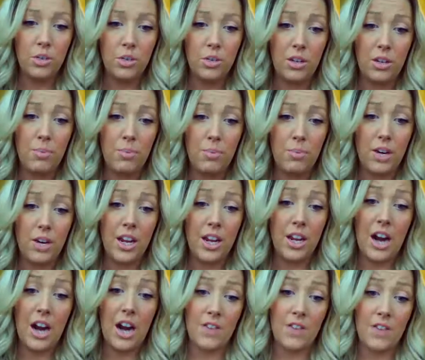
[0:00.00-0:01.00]
It's really
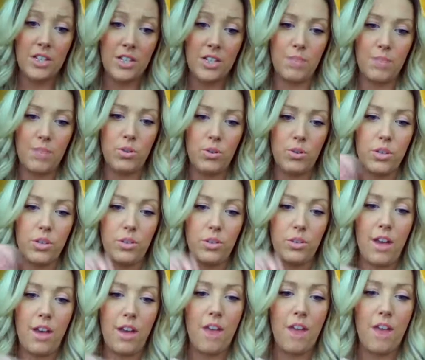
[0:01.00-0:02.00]
pretty. Obviously, I'm doing this
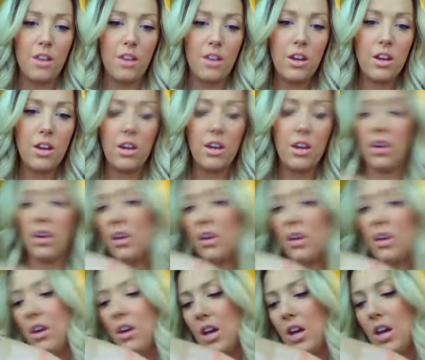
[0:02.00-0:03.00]
really heavy.
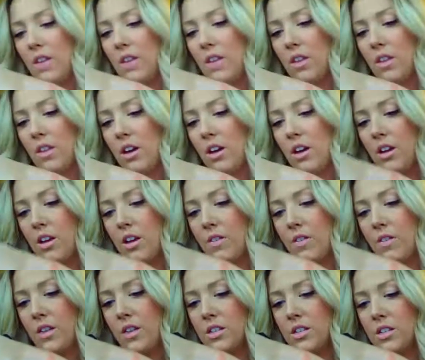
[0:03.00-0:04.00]
And
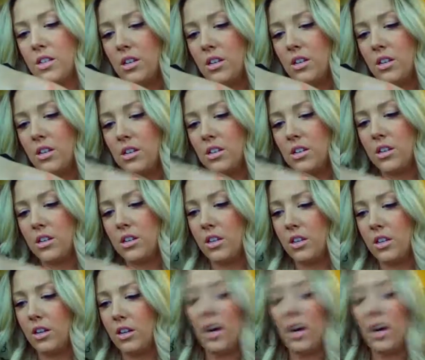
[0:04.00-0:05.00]
then this is
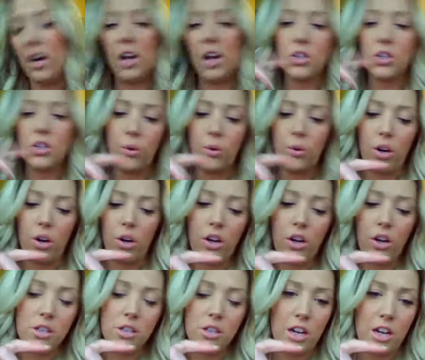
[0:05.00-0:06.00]
the
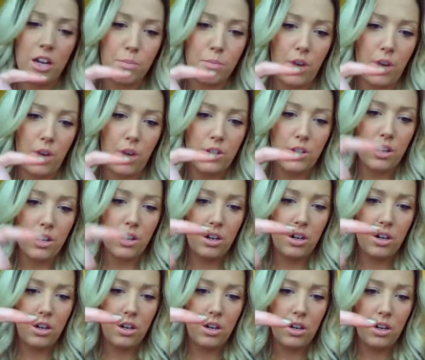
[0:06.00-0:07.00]
contour slash
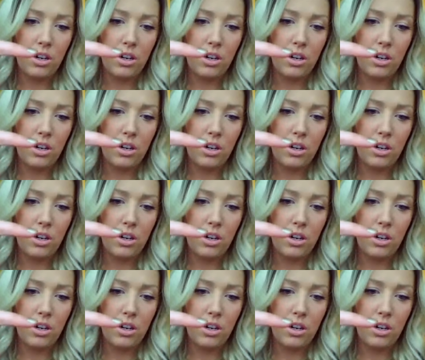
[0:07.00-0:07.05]
bronzer.